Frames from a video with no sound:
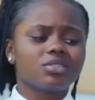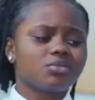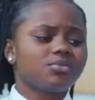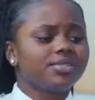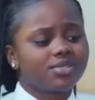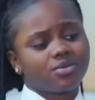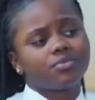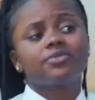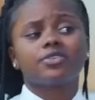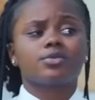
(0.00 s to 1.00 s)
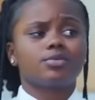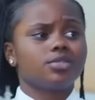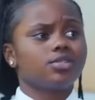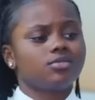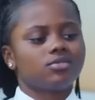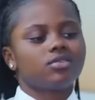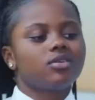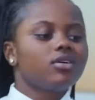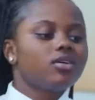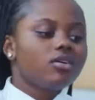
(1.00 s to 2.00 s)
I always come first position.
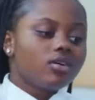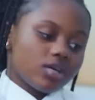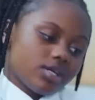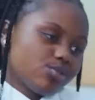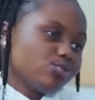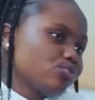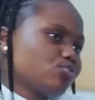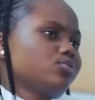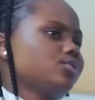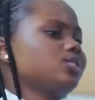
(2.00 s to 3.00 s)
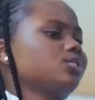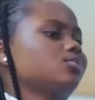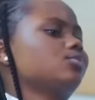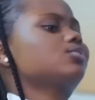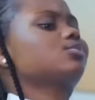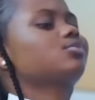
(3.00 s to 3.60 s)
I just got second.